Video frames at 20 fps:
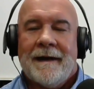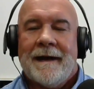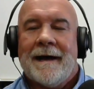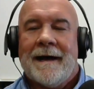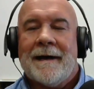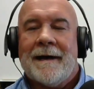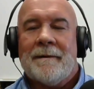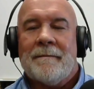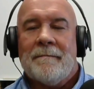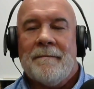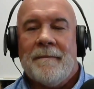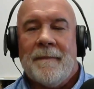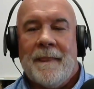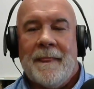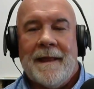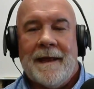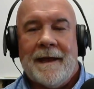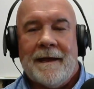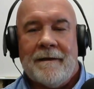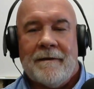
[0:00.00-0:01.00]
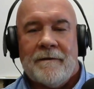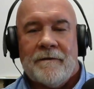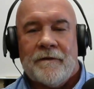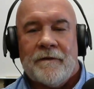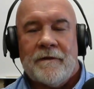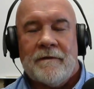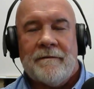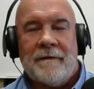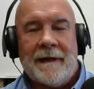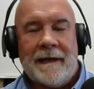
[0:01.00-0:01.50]
um, that
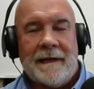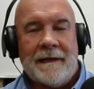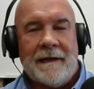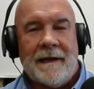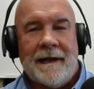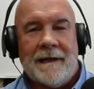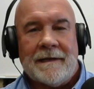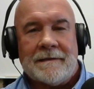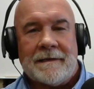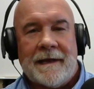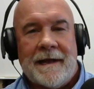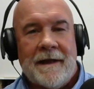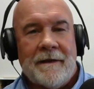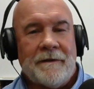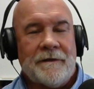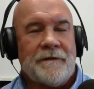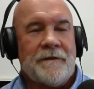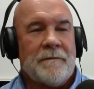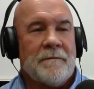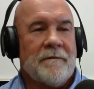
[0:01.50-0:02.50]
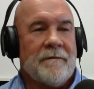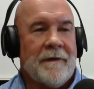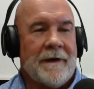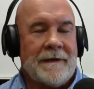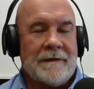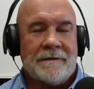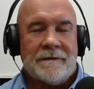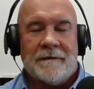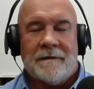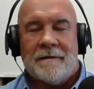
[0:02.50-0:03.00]
serving a, as a county
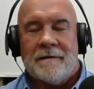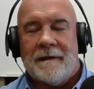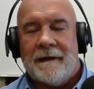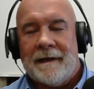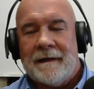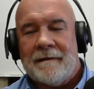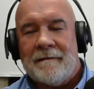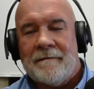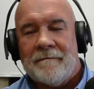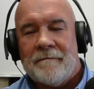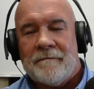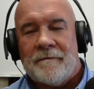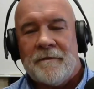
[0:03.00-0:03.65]
supervisor um,